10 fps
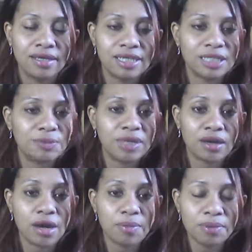it's been a
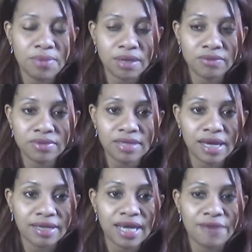couple months
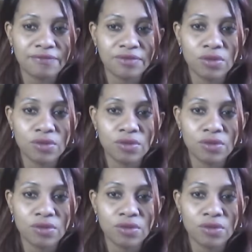and they haven't